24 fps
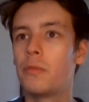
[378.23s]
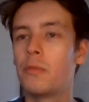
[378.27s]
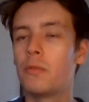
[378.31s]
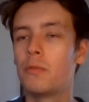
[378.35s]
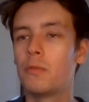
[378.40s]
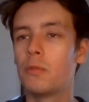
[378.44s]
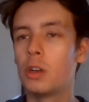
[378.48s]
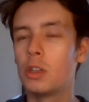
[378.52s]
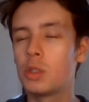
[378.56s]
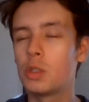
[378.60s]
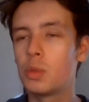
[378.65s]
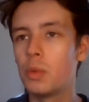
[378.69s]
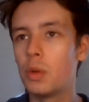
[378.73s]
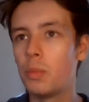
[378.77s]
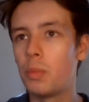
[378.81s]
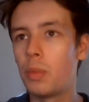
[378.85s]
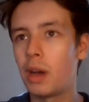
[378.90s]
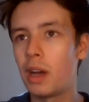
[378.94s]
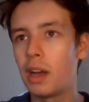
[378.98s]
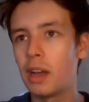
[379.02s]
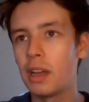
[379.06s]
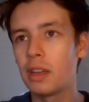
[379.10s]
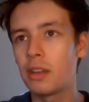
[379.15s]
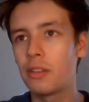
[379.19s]
Rosamund
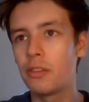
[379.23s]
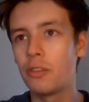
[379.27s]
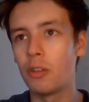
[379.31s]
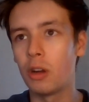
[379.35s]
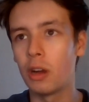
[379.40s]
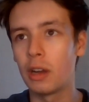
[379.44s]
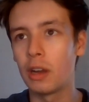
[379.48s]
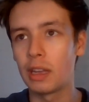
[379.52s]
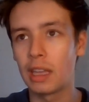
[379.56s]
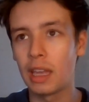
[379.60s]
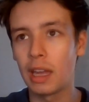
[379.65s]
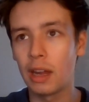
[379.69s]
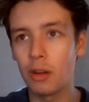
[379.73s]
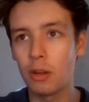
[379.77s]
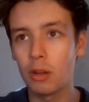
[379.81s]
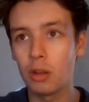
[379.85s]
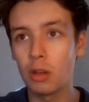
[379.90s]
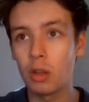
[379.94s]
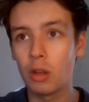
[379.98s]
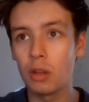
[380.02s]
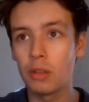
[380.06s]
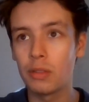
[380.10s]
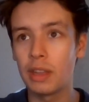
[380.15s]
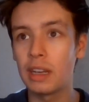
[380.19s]
Pike for I Care a
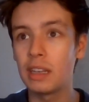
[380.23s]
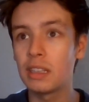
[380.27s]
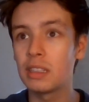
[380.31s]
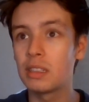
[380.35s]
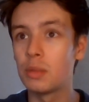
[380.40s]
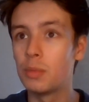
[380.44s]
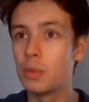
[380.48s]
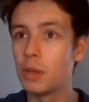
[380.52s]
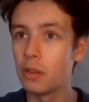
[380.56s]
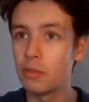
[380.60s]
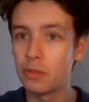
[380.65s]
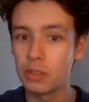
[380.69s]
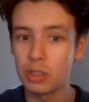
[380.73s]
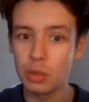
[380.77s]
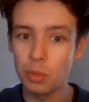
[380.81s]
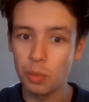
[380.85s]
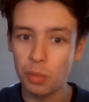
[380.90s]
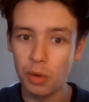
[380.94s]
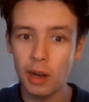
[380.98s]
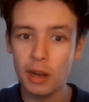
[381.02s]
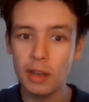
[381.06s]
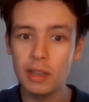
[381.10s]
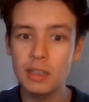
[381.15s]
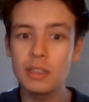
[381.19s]
Lot. That's a bit of a
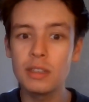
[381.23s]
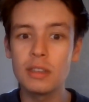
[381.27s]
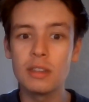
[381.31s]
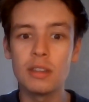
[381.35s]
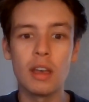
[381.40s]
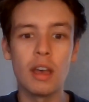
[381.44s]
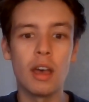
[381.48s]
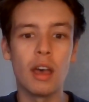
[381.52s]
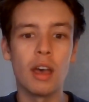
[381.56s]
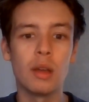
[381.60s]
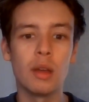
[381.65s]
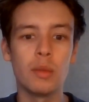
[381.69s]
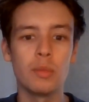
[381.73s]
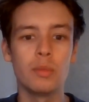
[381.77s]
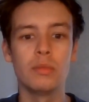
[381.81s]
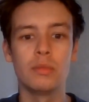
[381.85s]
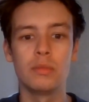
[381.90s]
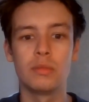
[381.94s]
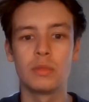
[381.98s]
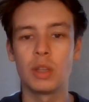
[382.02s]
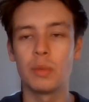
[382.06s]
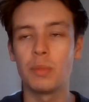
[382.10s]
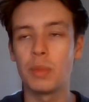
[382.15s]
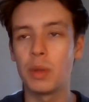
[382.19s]
surprise.
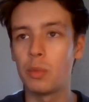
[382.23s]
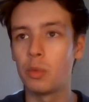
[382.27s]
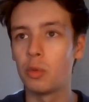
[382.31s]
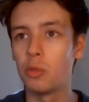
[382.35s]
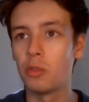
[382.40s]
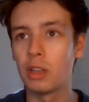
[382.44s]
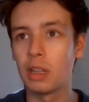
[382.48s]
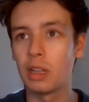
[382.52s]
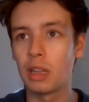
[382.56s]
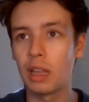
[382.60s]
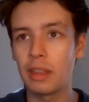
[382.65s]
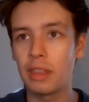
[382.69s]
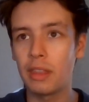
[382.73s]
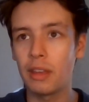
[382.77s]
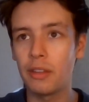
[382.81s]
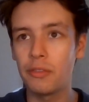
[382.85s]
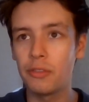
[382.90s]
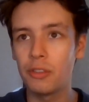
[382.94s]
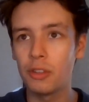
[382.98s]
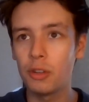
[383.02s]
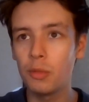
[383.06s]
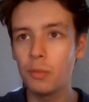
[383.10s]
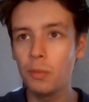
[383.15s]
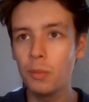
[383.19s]
Some people really like that
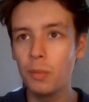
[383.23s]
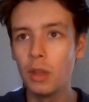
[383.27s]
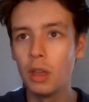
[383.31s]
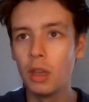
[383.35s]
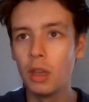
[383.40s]
film.